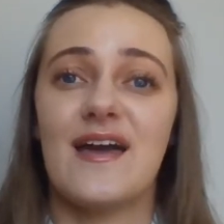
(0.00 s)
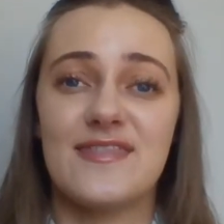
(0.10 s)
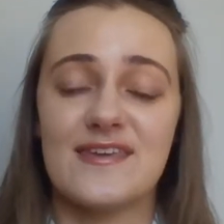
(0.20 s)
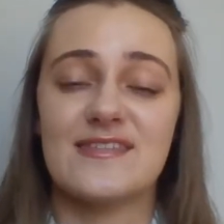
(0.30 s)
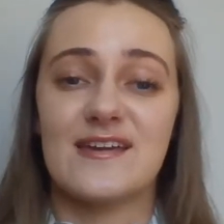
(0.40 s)

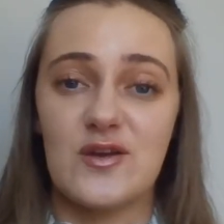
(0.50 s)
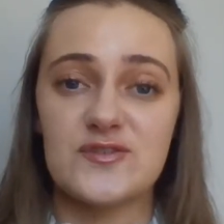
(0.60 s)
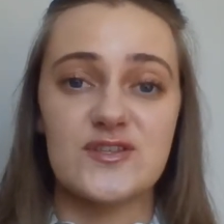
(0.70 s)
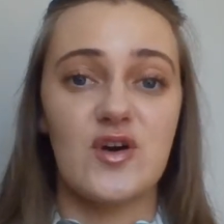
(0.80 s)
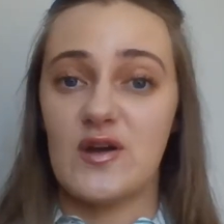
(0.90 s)
I think that
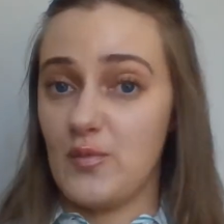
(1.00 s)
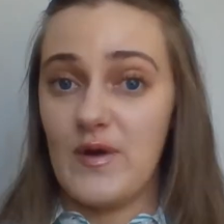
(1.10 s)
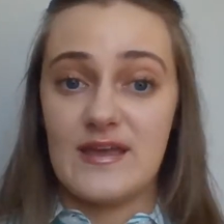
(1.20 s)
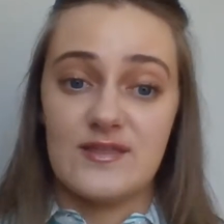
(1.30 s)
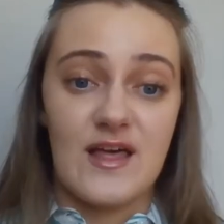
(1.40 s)
goes a long
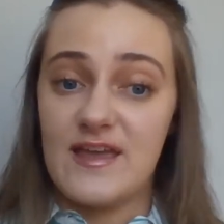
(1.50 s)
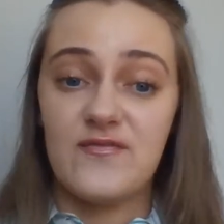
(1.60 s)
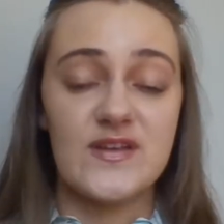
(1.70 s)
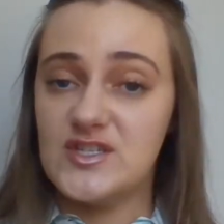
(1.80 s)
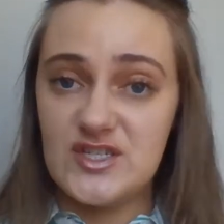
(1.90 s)
way in
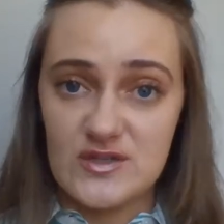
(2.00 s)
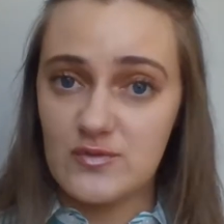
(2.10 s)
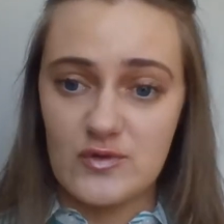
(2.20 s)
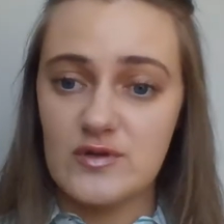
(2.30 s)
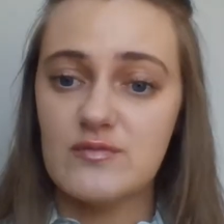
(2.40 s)
life in
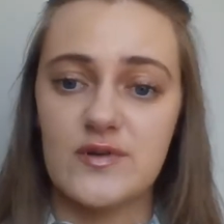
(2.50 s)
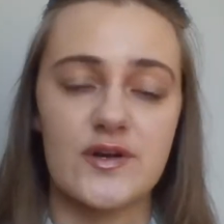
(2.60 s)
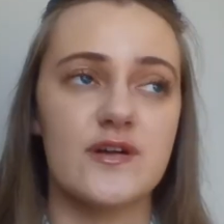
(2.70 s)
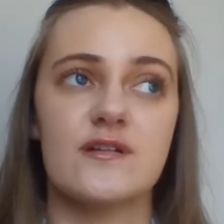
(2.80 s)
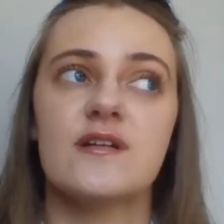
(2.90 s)
general,
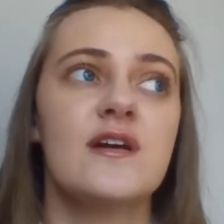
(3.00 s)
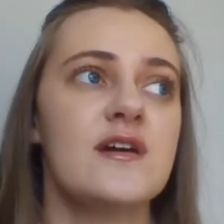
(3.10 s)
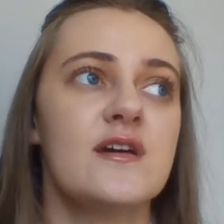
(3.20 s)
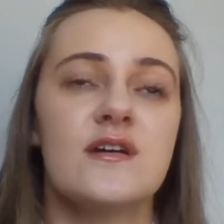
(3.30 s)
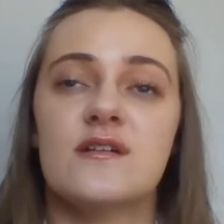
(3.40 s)
where
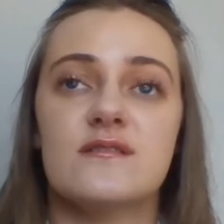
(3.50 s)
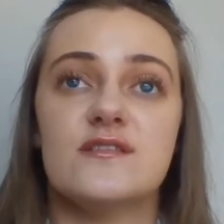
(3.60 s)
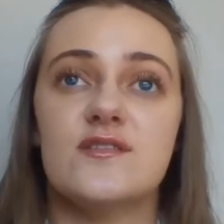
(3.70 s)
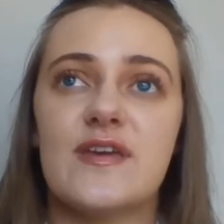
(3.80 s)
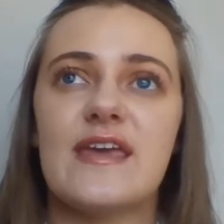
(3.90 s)

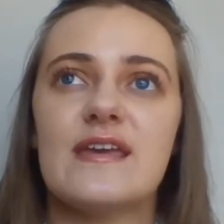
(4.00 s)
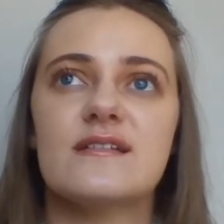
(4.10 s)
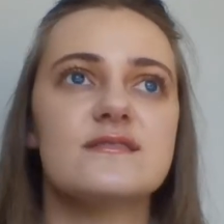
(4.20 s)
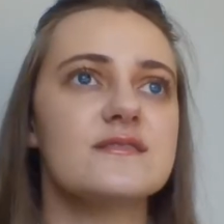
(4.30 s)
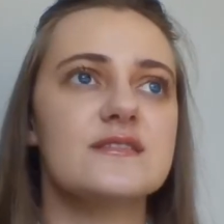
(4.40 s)
you
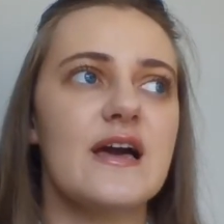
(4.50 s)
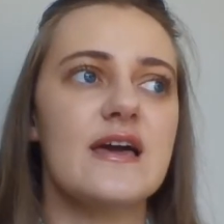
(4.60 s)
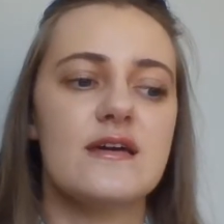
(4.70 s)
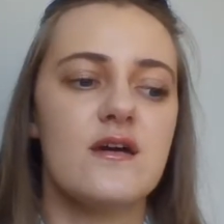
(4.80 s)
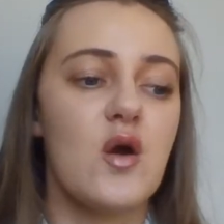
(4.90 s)
can't
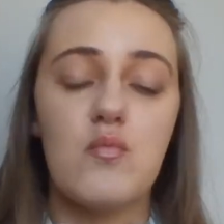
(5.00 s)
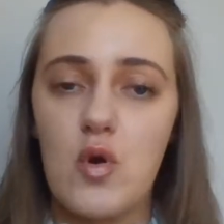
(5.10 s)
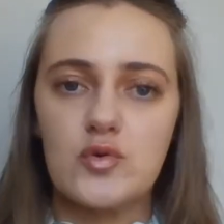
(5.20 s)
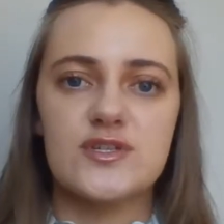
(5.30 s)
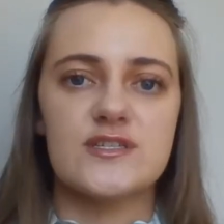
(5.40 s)
let
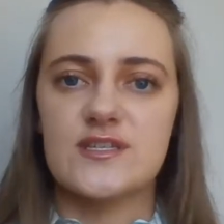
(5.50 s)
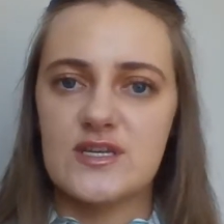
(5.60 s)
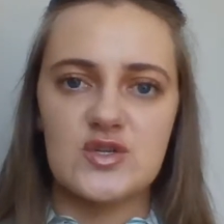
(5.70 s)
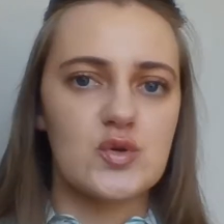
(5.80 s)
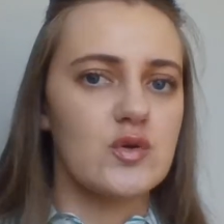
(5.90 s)
emotions
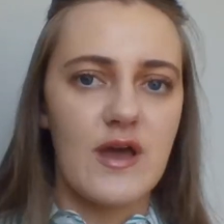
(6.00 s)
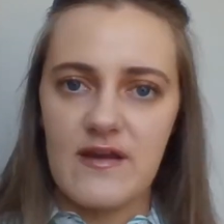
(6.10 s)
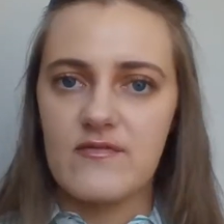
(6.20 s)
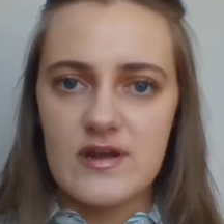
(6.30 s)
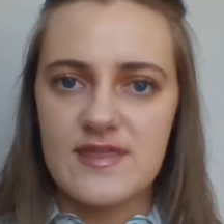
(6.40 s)
control
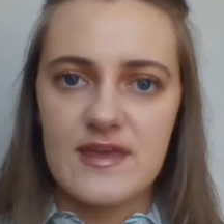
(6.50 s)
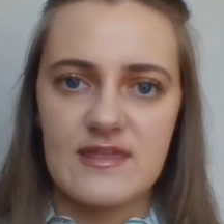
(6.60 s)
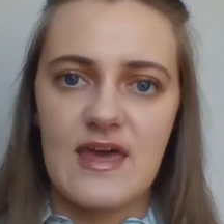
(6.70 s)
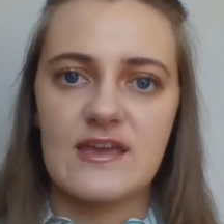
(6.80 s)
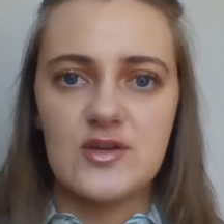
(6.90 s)

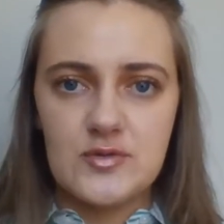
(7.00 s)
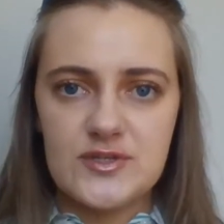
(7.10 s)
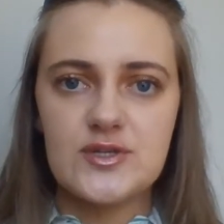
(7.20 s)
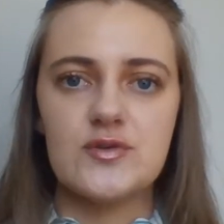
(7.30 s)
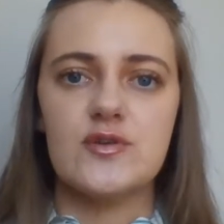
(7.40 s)
everything that you do.